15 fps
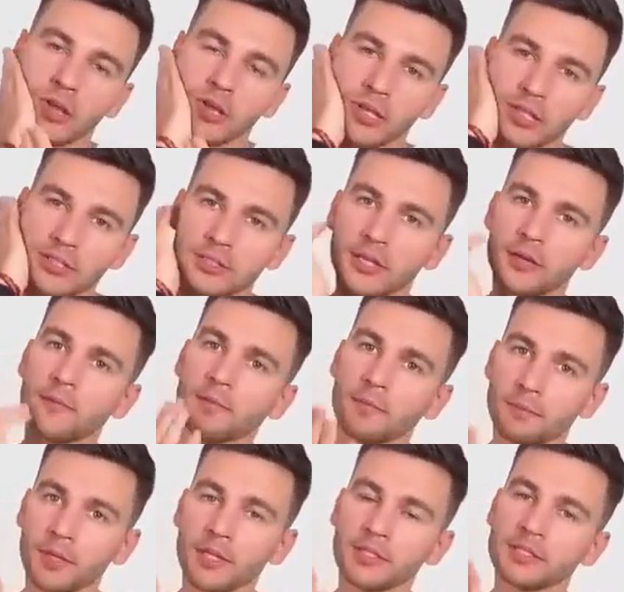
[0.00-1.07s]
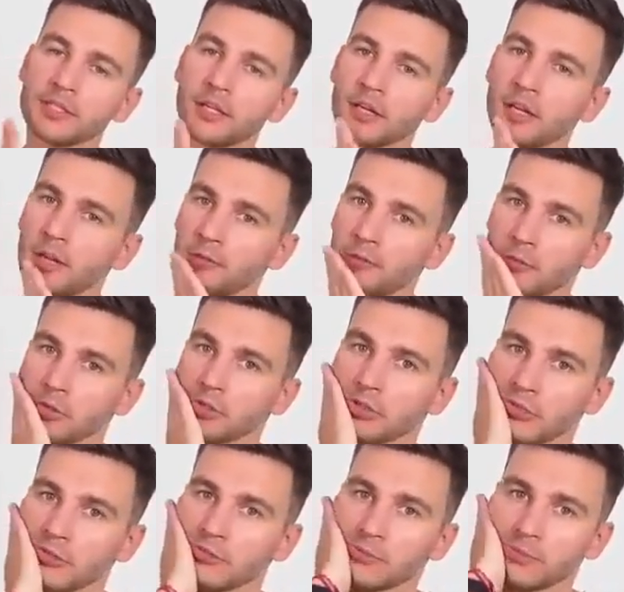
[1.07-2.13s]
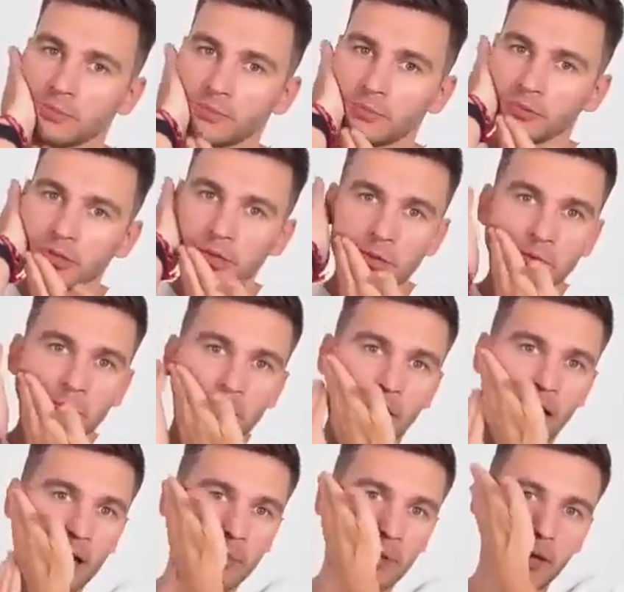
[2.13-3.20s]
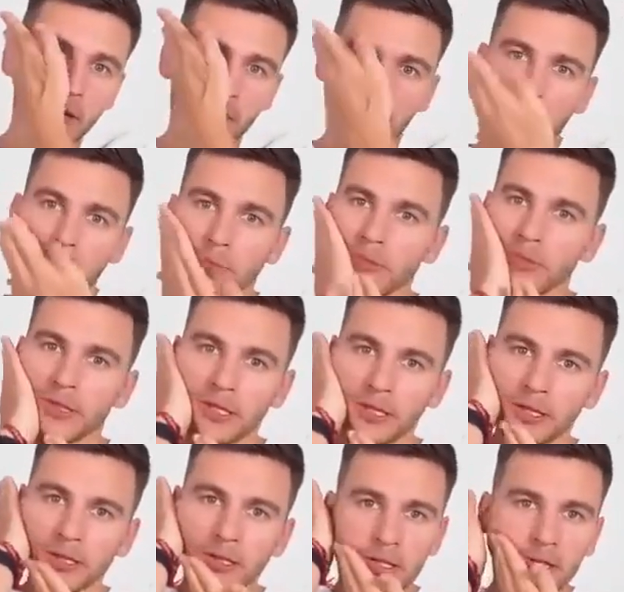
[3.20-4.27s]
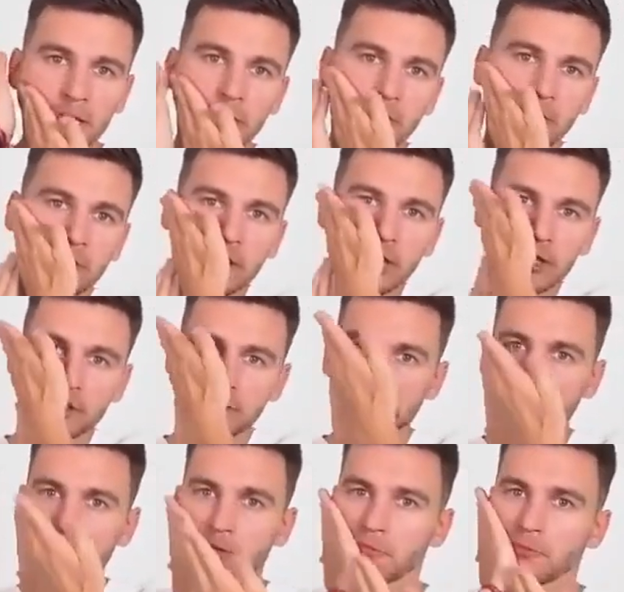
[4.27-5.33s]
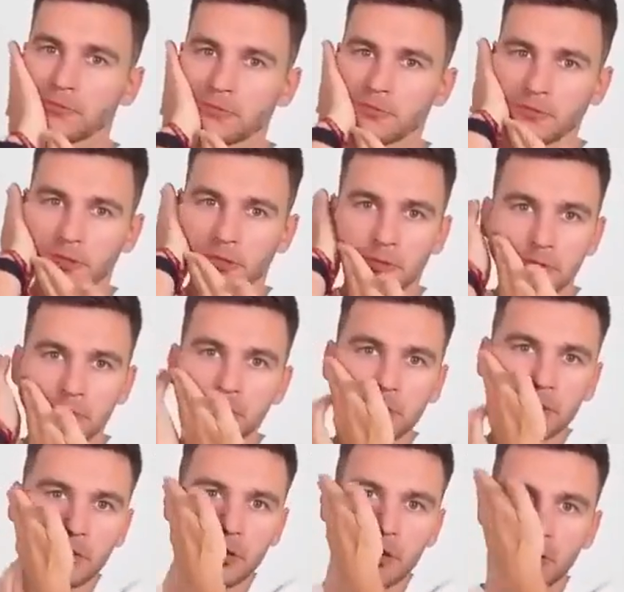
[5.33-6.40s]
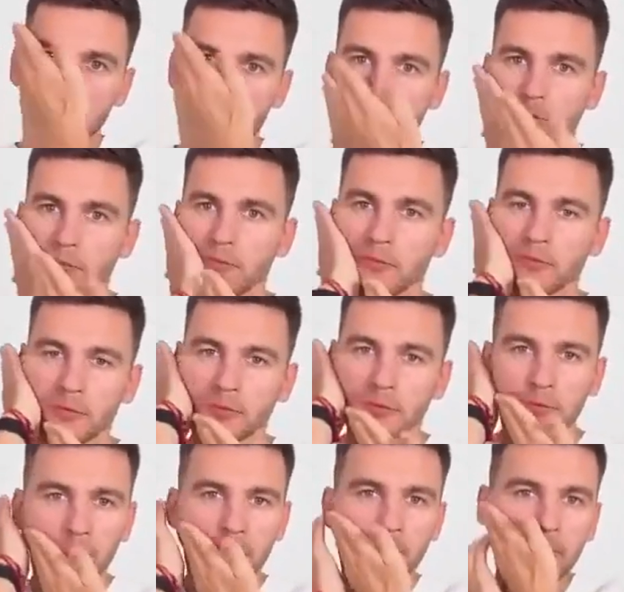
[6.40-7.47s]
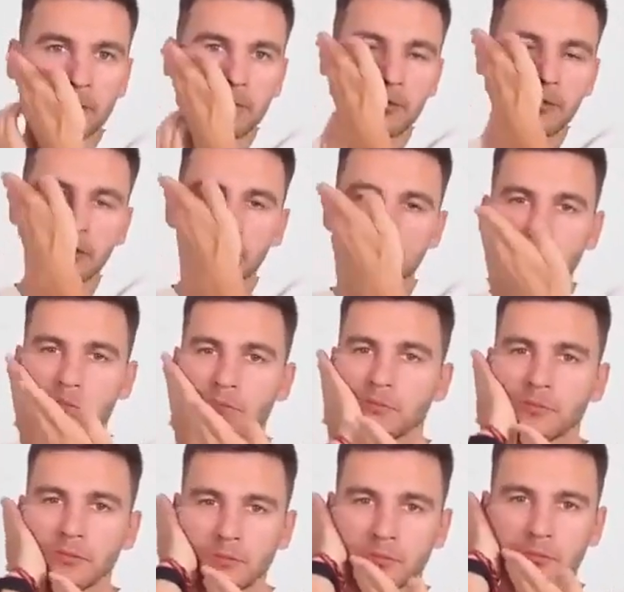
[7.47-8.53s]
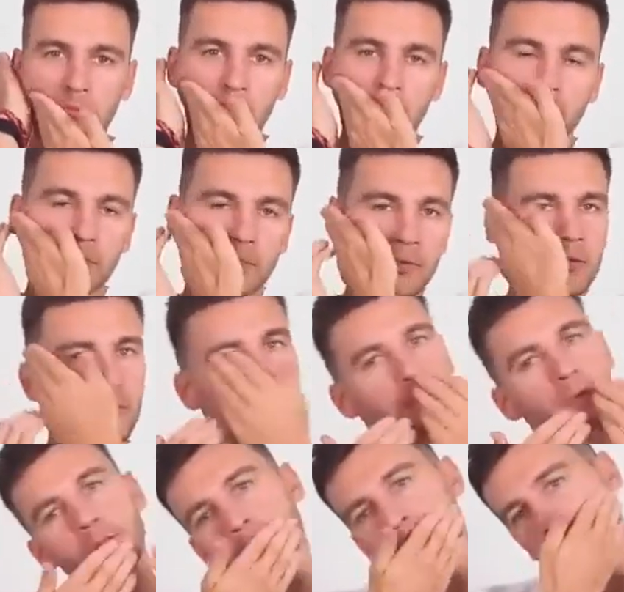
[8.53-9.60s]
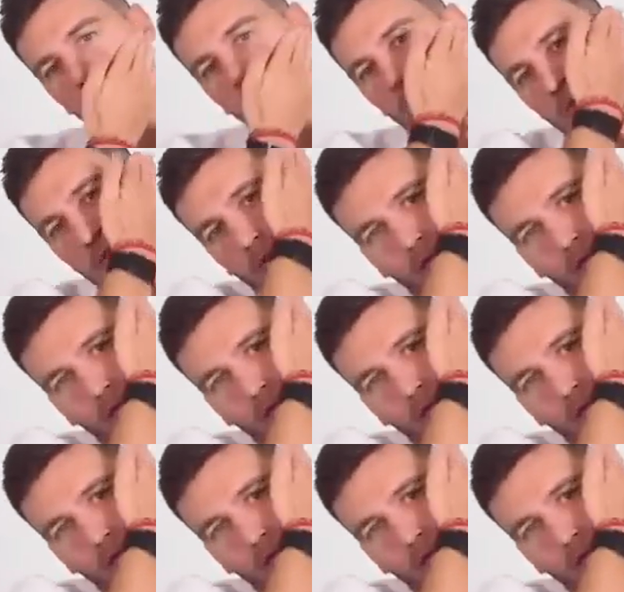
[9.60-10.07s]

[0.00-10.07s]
for example, if you're in front of a reflective surface like a mirror, you can carefully and gently use your hands to make smooth and even motions or movements in one direction and then slowly in the